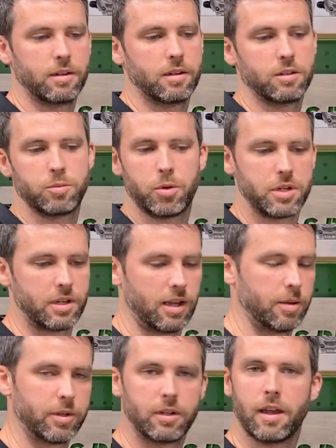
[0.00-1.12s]
It's pretty
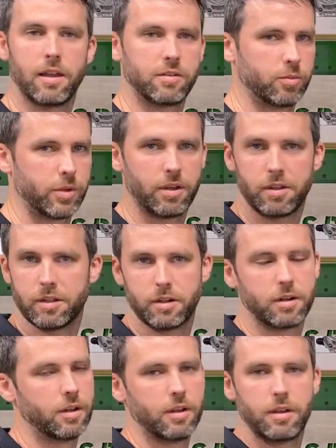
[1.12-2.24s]
common guys will be on
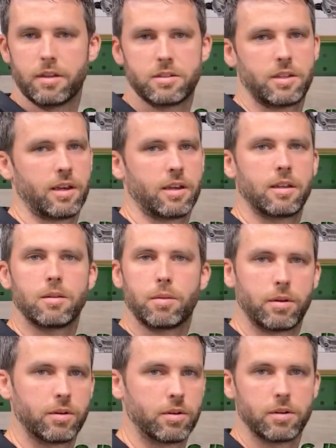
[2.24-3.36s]
their second,
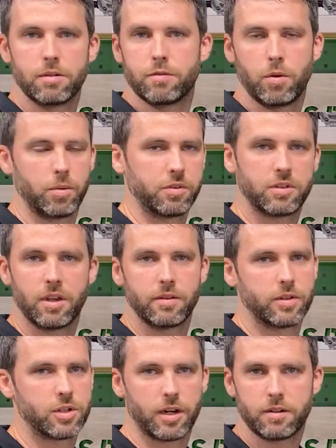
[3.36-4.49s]
third, fourth set of
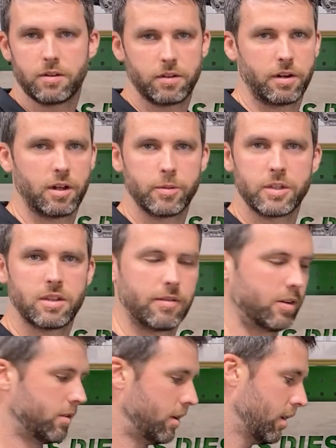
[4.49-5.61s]
injectors on an LB7
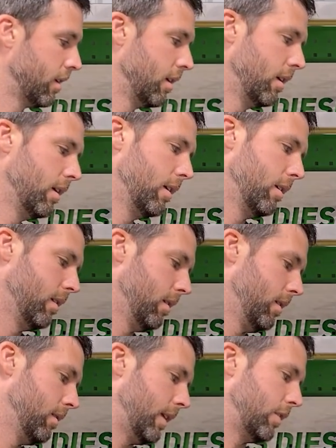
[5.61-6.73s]
truck.
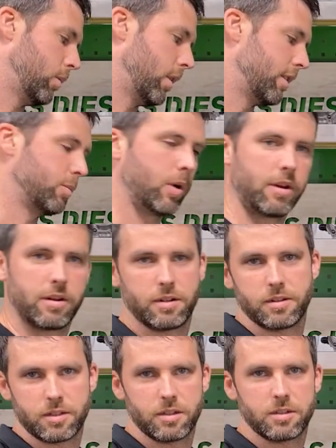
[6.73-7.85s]
That's why this product
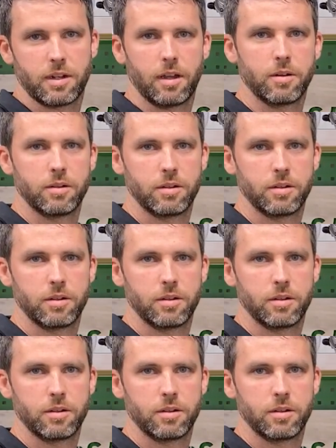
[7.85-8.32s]
exists now.